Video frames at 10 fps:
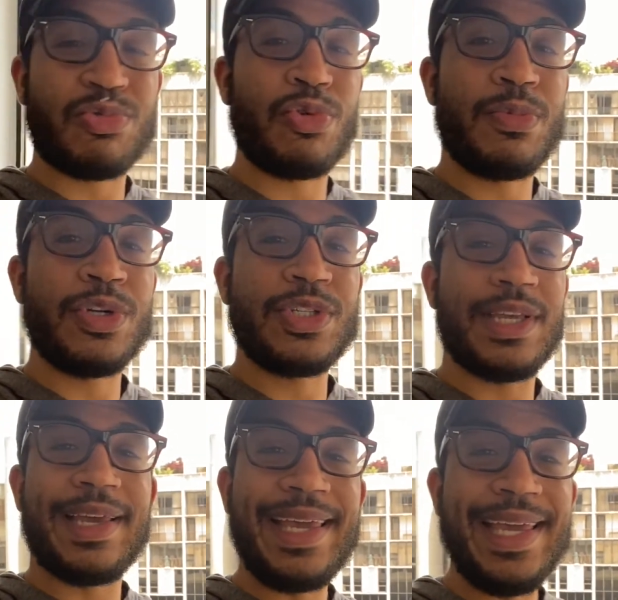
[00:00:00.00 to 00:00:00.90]
rumors
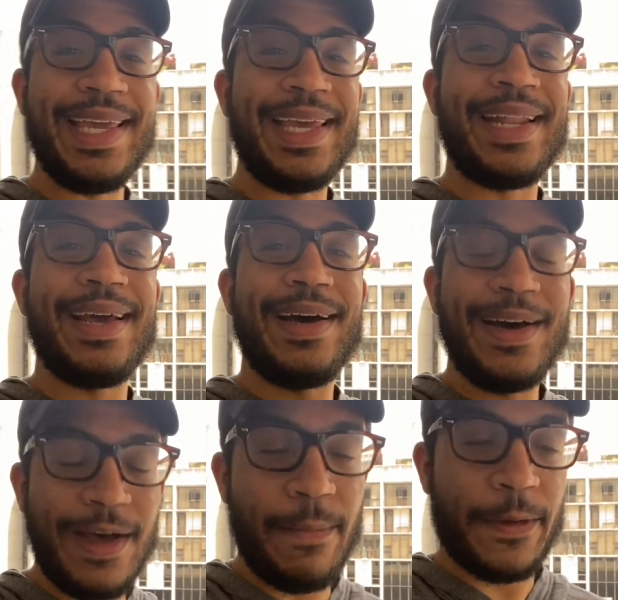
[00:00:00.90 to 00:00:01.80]
heating
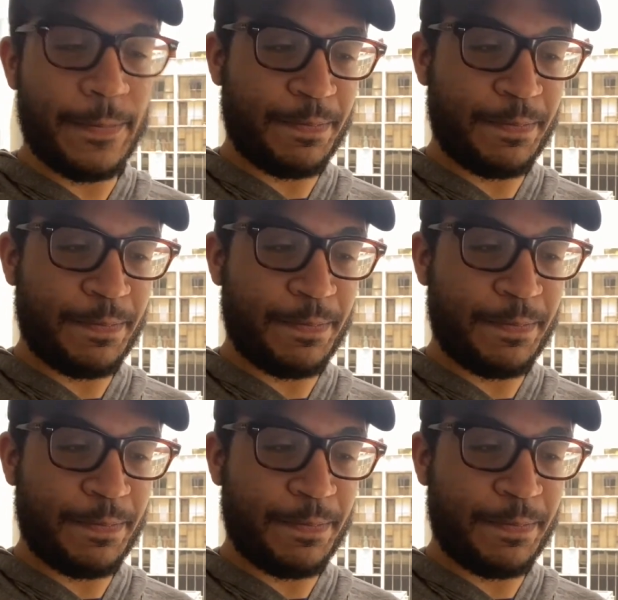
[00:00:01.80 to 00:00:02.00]
up.